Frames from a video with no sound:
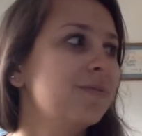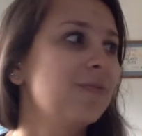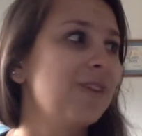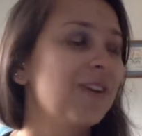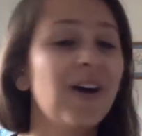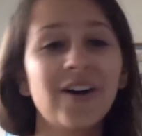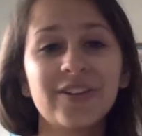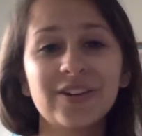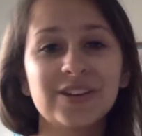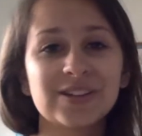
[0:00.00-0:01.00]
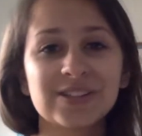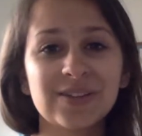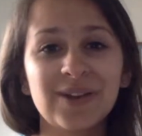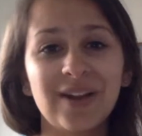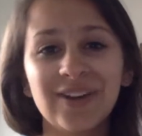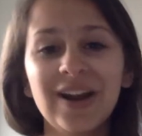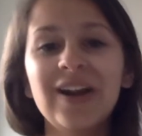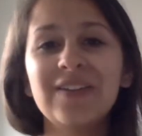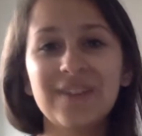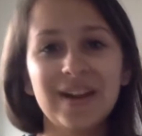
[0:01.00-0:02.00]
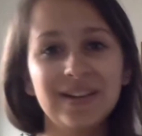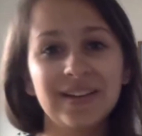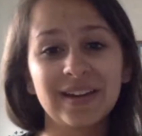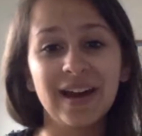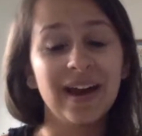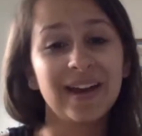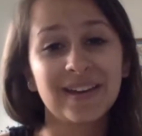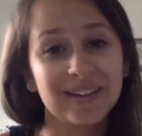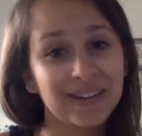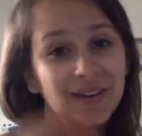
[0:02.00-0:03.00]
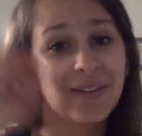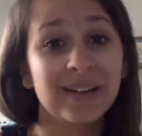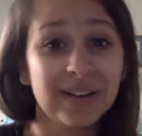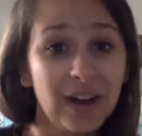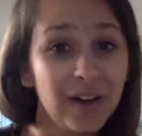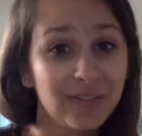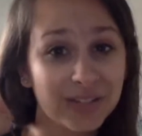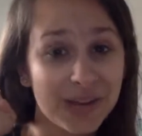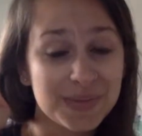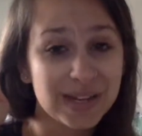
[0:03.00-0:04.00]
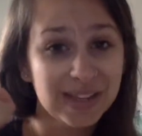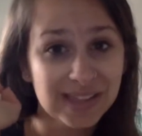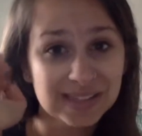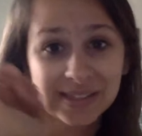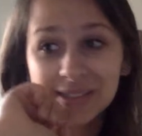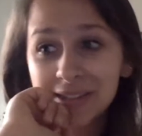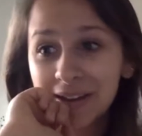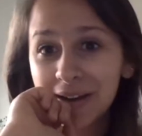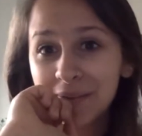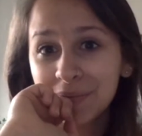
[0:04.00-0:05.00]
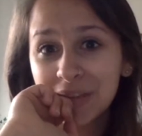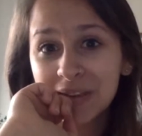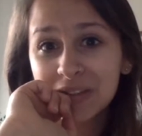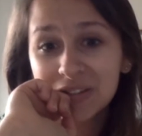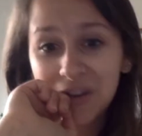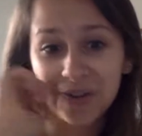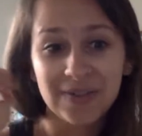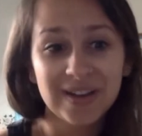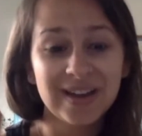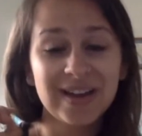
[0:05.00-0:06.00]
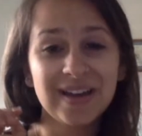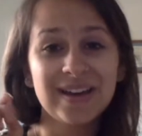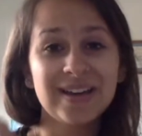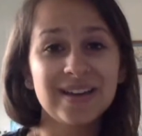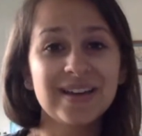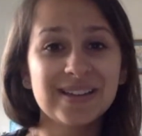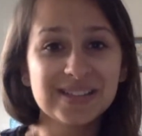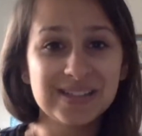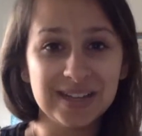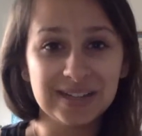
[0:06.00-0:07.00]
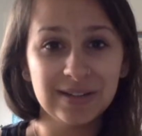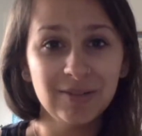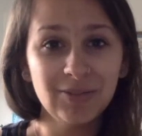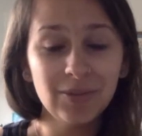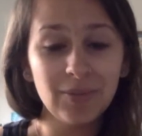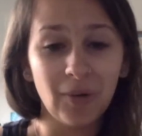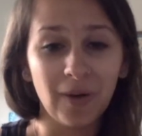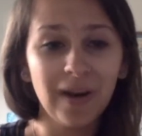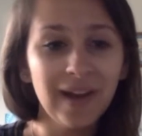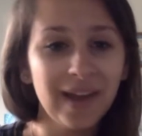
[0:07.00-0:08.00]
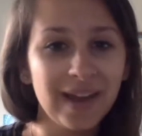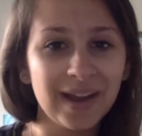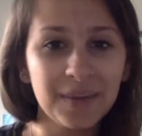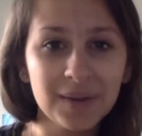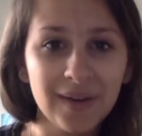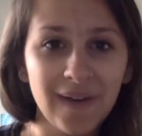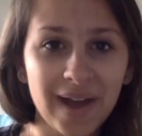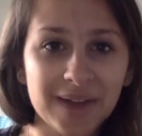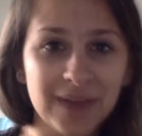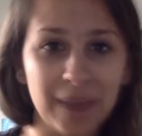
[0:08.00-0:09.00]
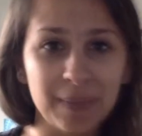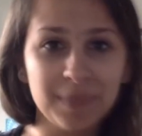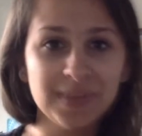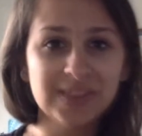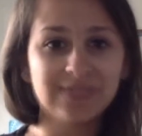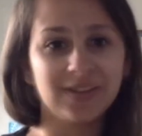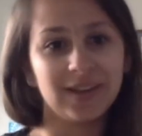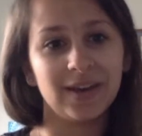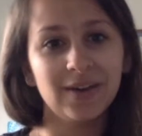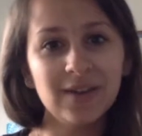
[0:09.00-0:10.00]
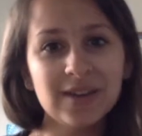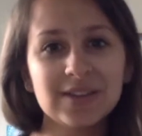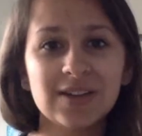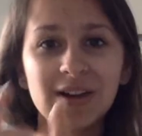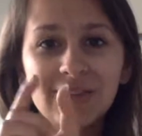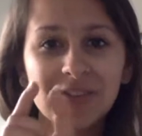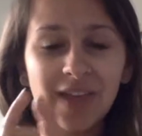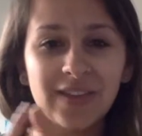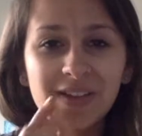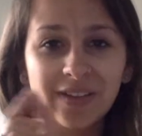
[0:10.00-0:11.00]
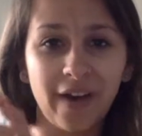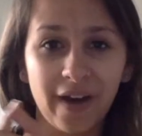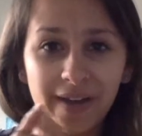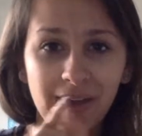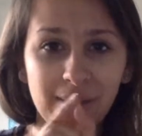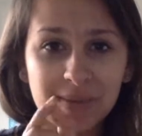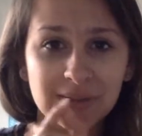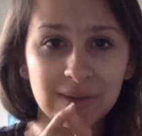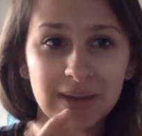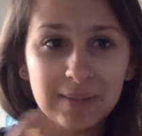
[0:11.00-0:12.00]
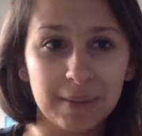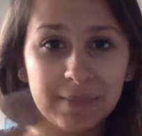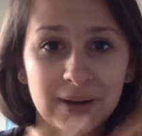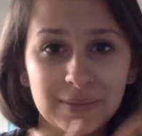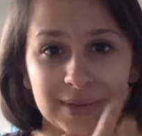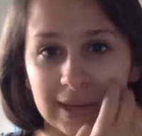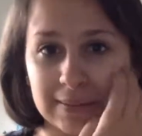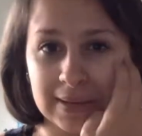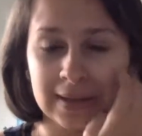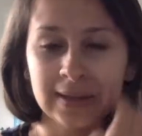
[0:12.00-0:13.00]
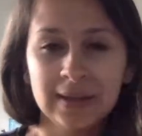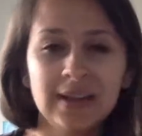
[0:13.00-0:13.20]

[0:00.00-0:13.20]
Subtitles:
Favorite authors, whatever, right? Like, I can go on and on for top 10 lists. So stay tuned for more, and I'm gonna go ahead and wrap up this video. Sorry for that little cut in between. My mom came in.